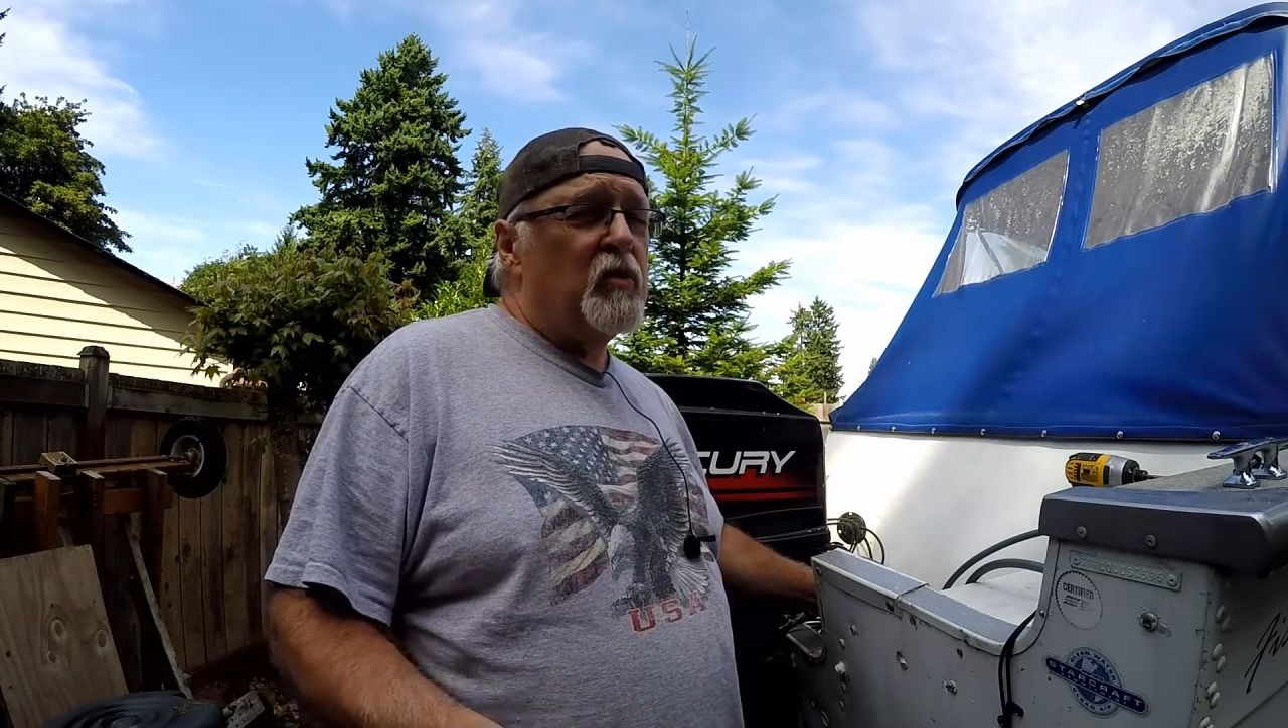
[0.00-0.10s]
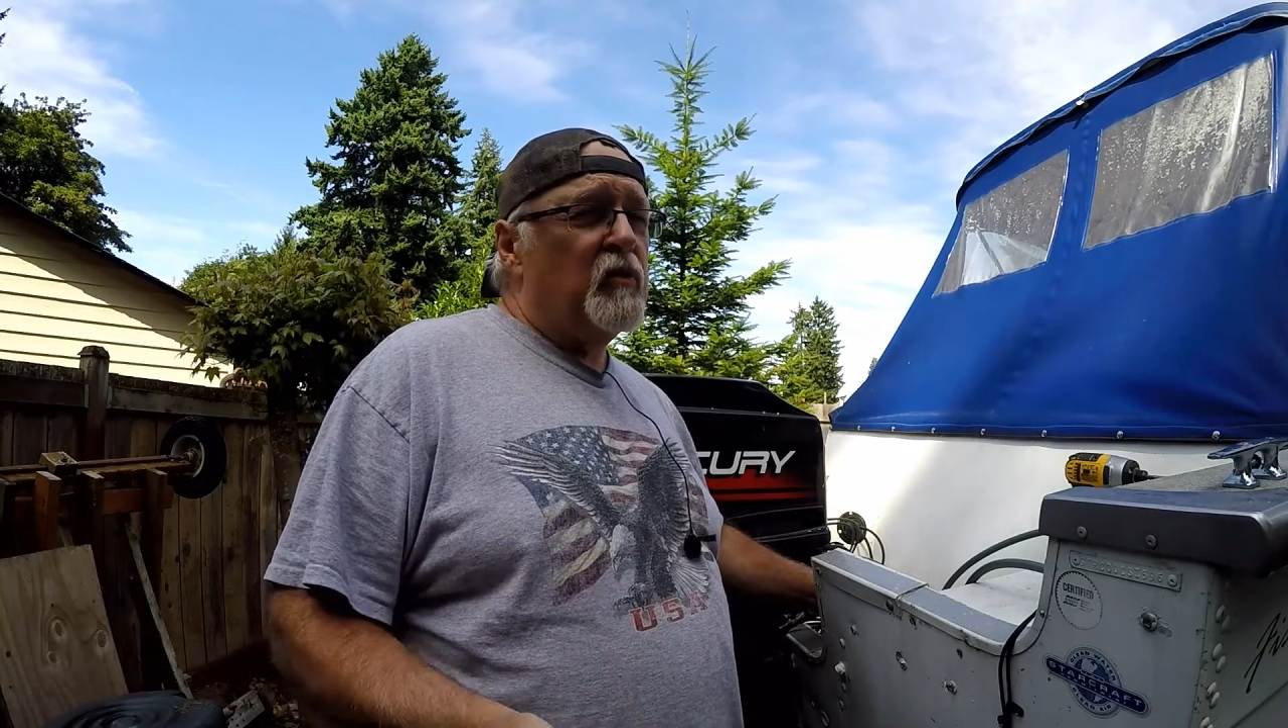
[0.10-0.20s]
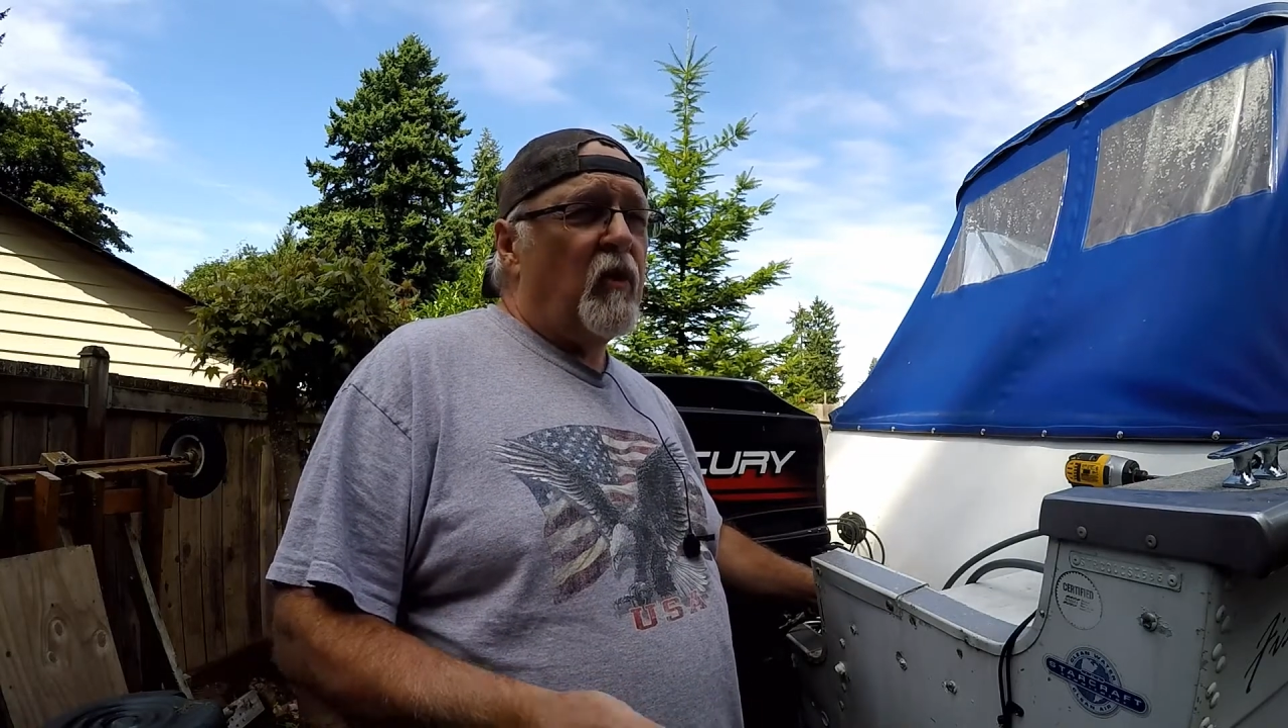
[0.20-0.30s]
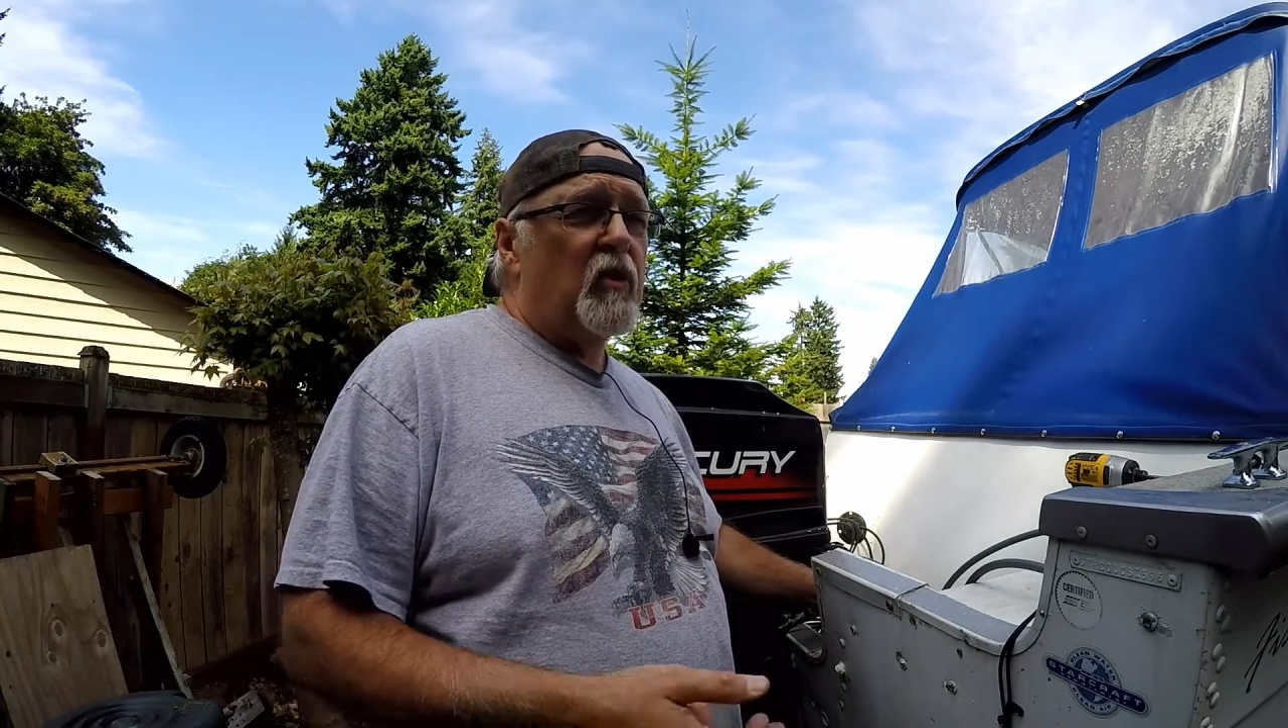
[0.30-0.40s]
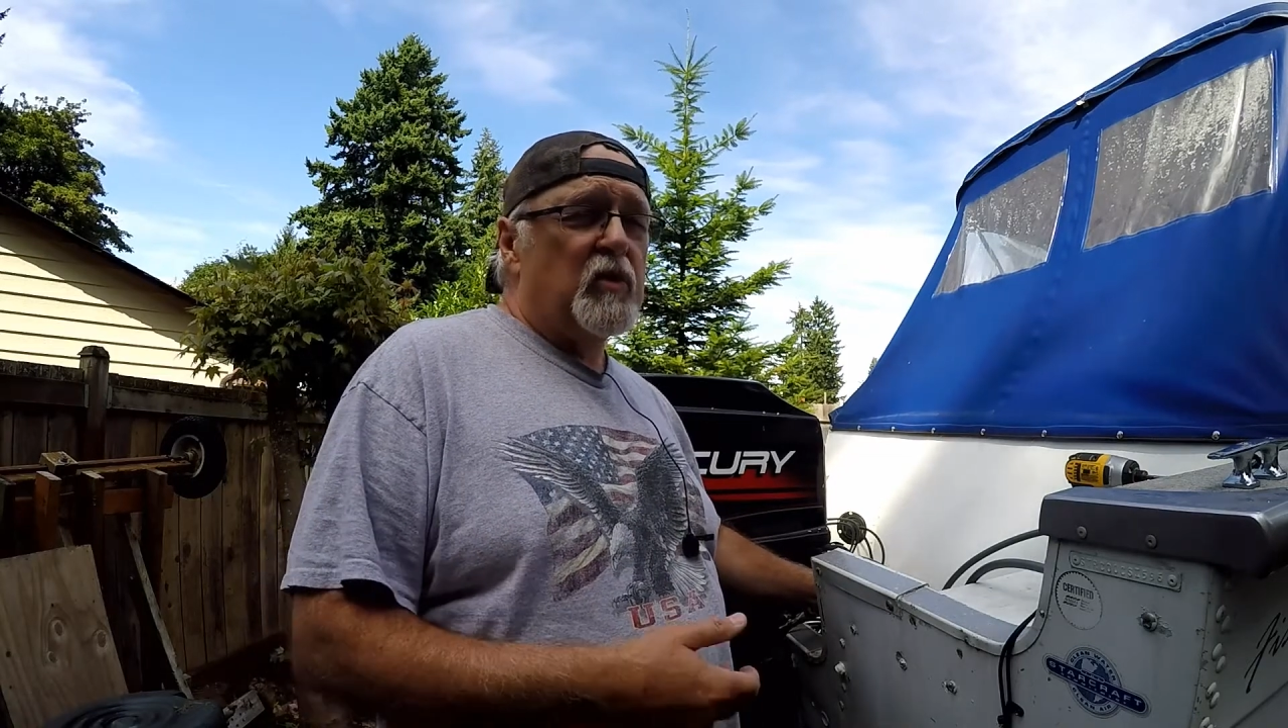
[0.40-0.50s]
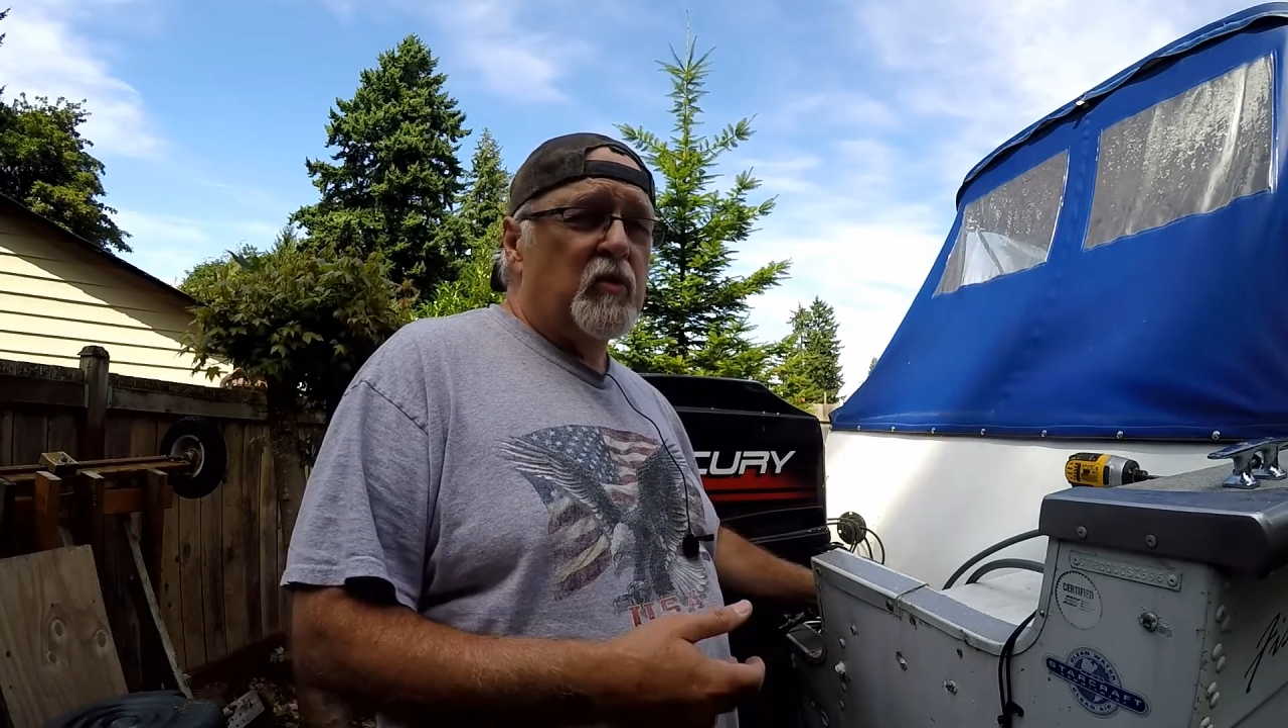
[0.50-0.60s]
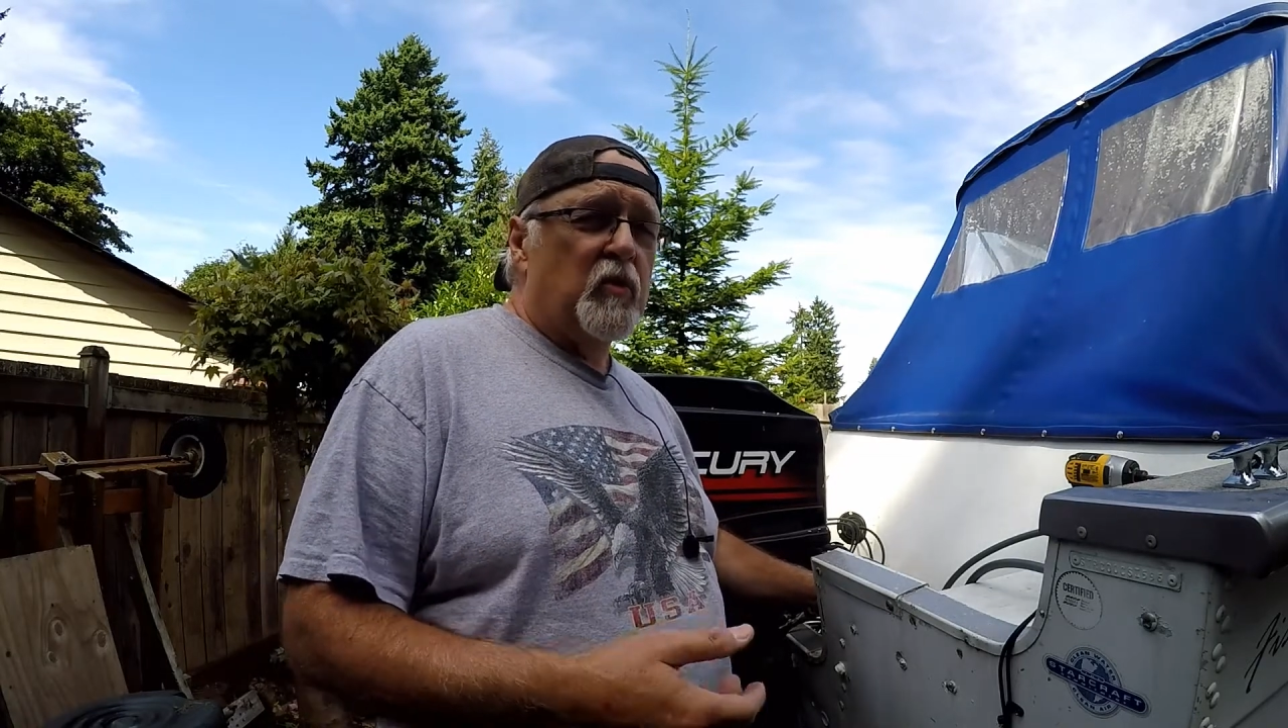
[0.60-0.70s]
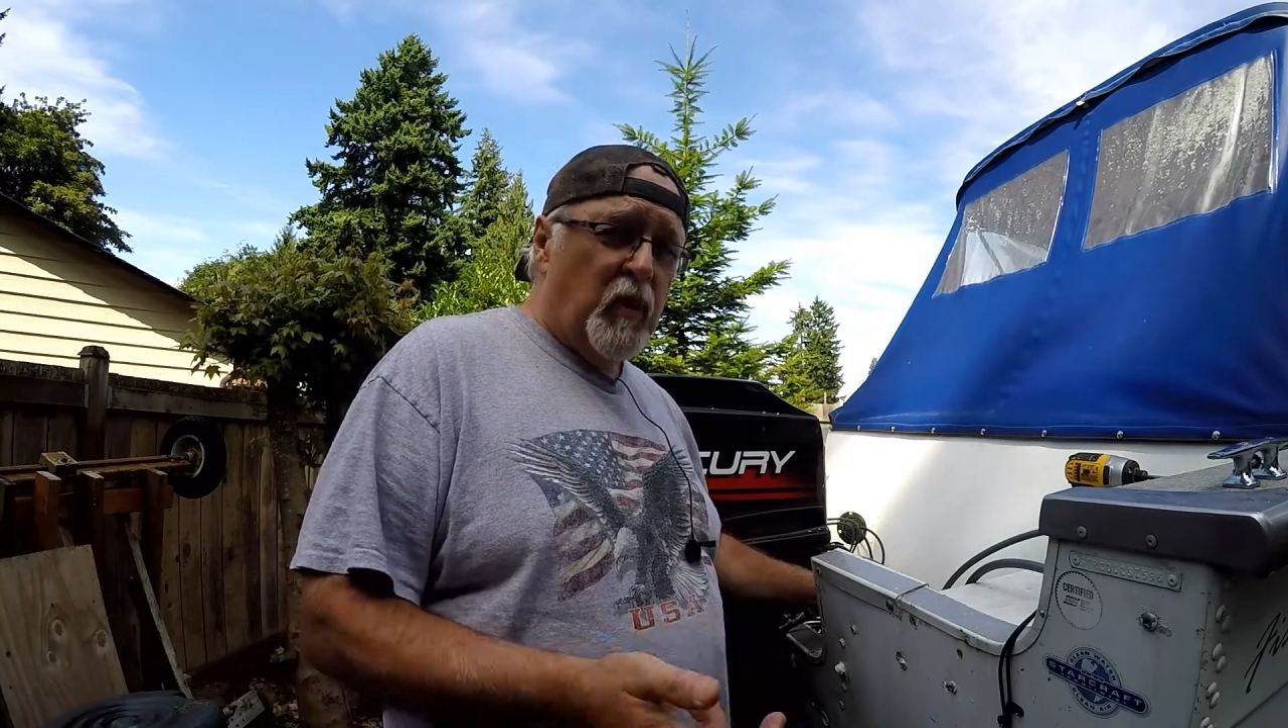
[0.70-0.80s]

as far as